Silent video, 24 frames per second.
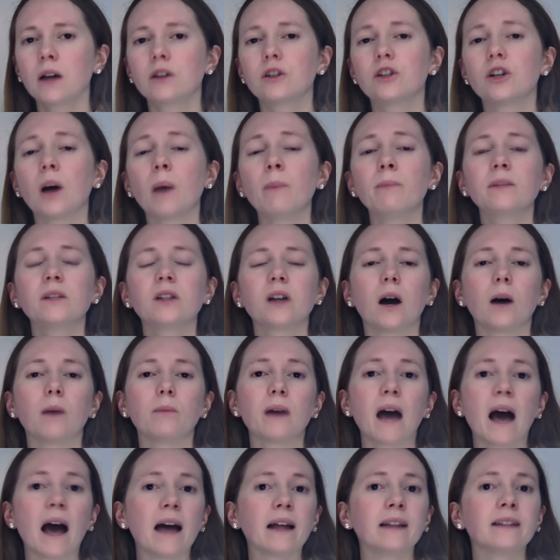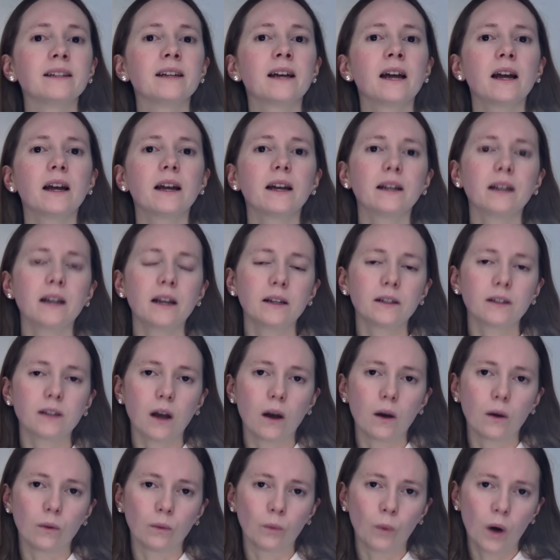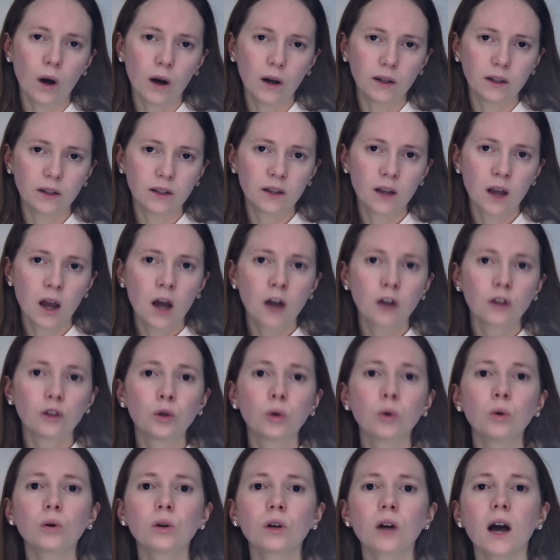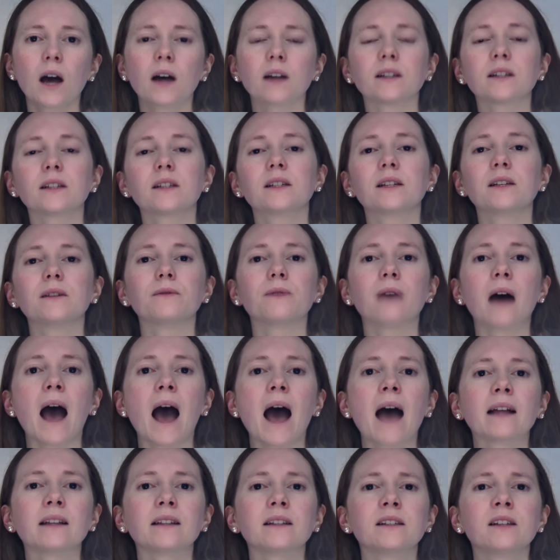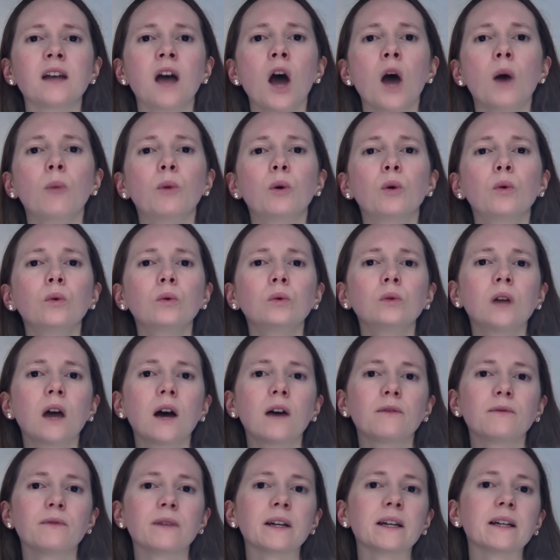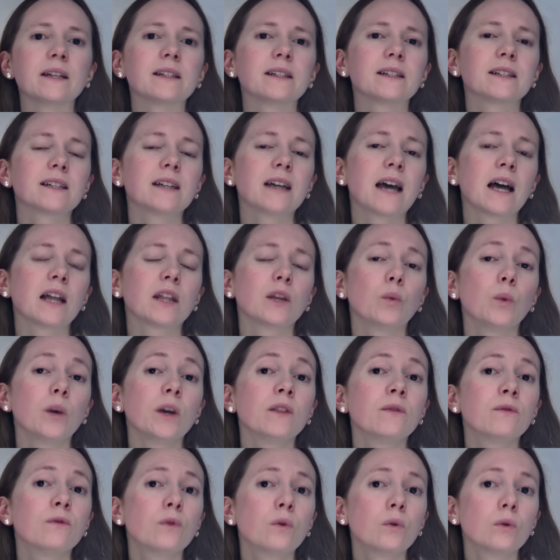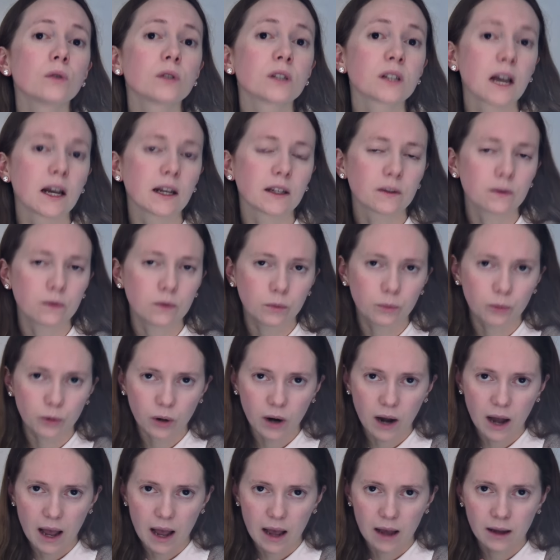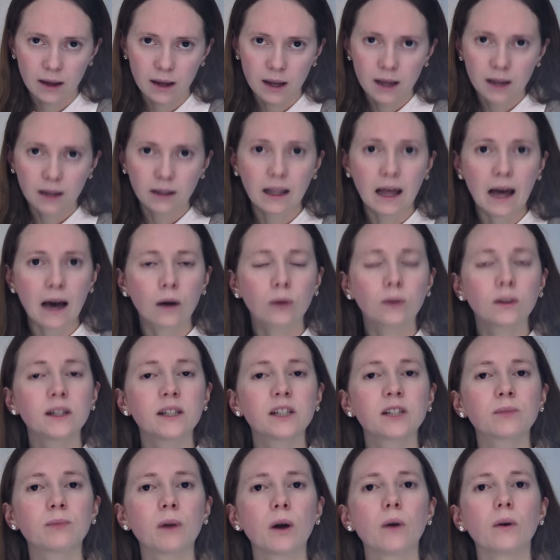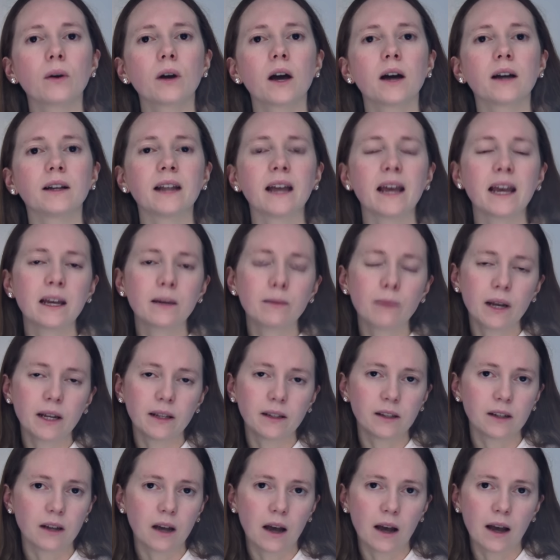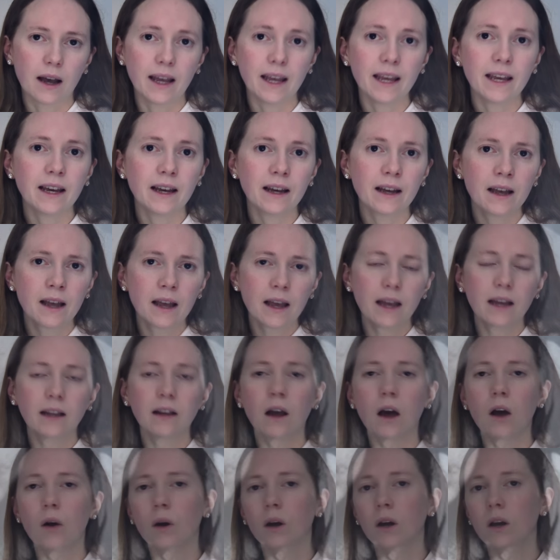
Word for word: jumped up and, in his own words, took her stiff hands, pulled her fingers together with force as for prayer, loudly spoke her name into her ear in her